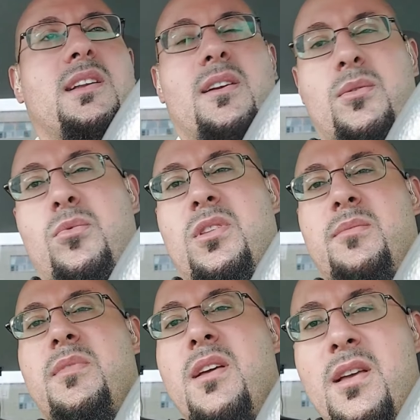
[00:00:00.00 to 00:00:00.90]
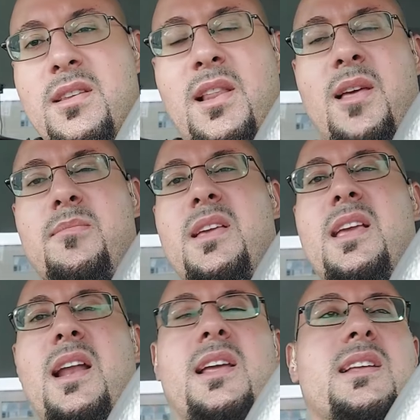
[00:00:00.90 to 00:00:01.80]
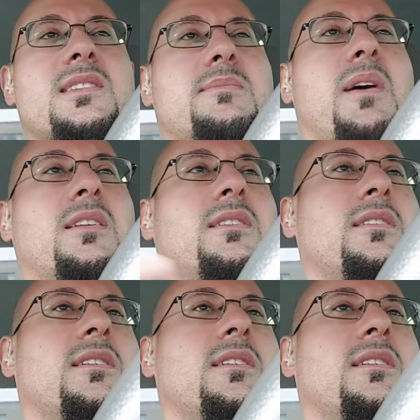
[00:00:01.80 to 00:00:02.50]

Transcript: I told him to let me get it inspected,